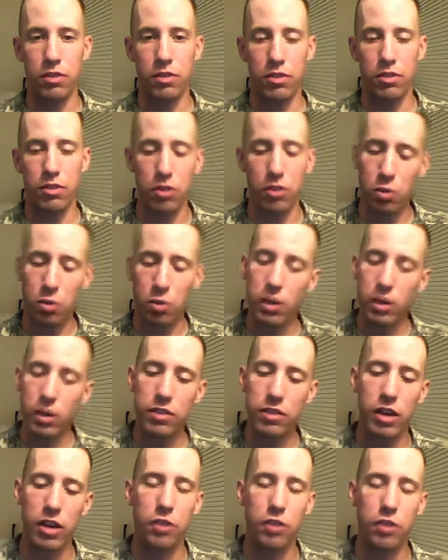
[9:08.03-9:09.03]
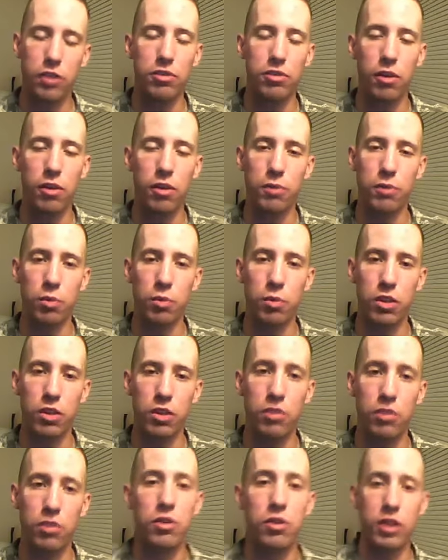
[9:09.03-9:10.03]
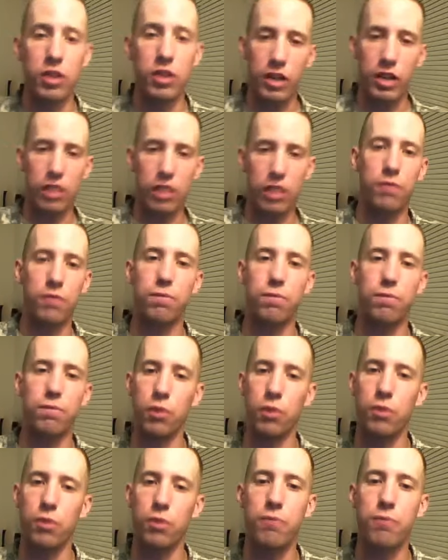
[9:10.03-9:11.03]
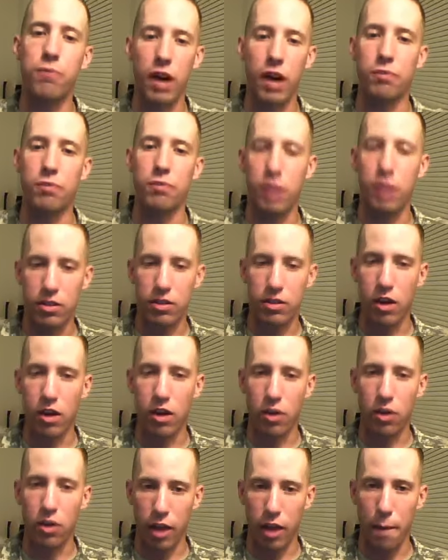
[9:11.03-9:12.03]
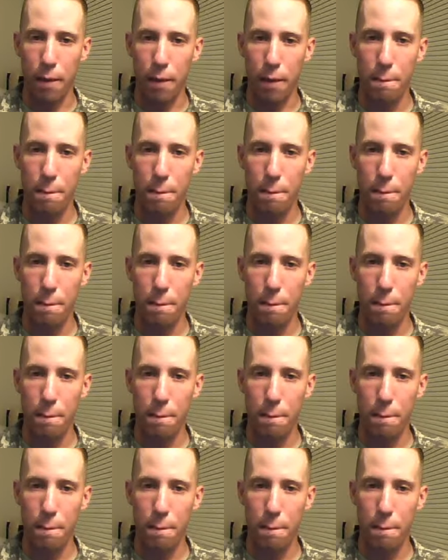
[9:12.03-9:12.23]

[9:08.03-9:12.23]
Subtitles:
So you want to take your cell phone with you so you can get the full 5 minutes out of that.